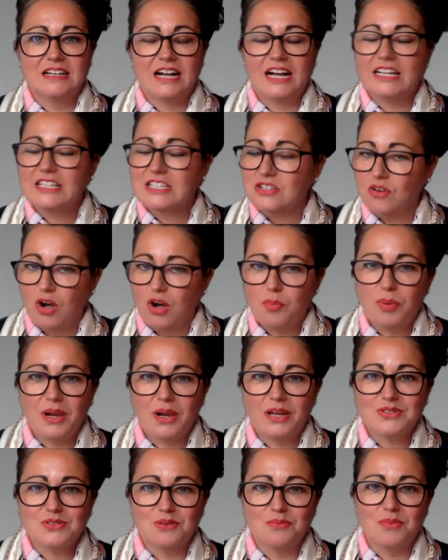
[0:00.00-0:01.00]
It's not a
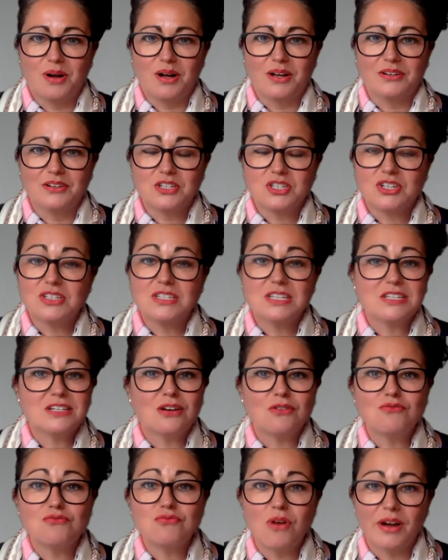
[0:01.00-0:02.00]
plus or minus because there's
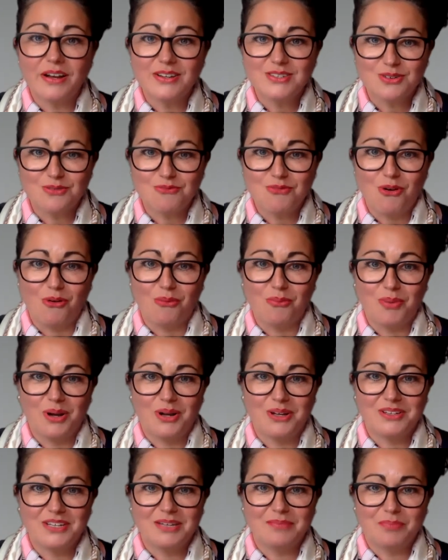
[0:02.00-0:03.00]
no right or wrong
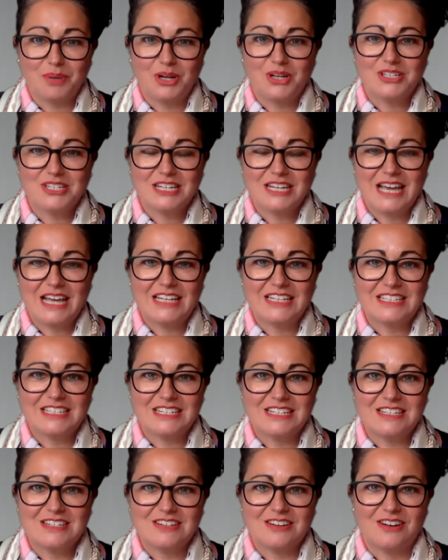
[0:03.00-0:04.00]
in personality
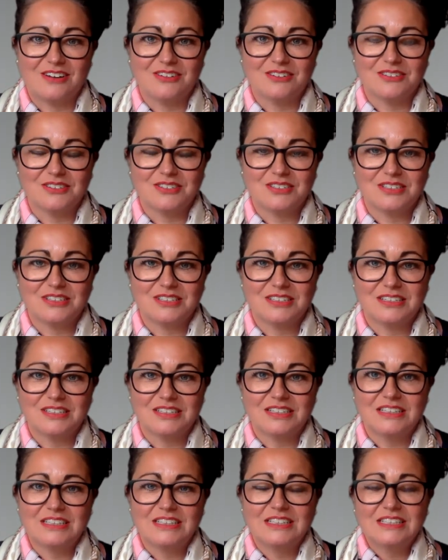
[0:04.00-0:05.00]
styles.
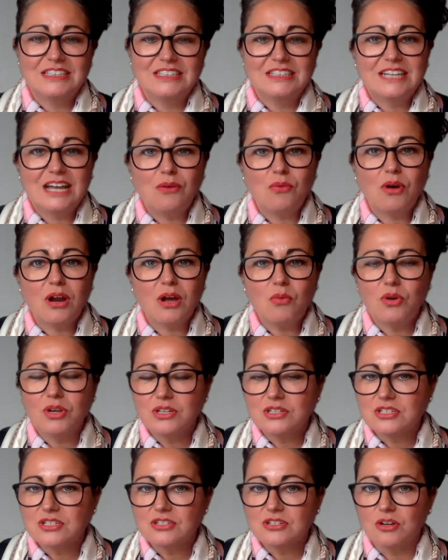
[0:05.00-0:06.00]
Now, what I want
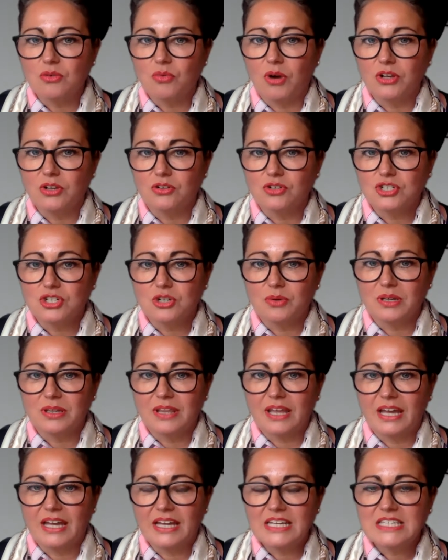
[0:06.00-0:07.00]
you to do while you're doing
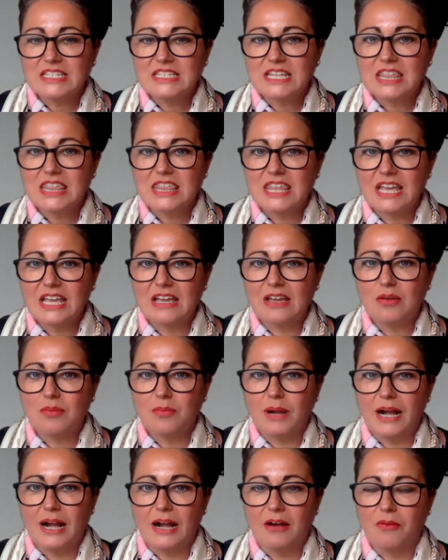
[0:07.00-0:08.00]
that is to think
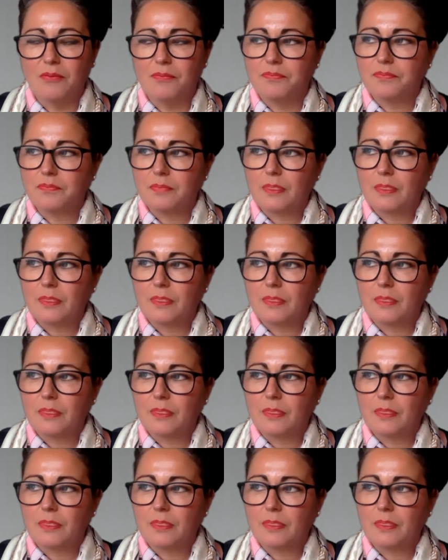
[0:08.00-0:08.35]
about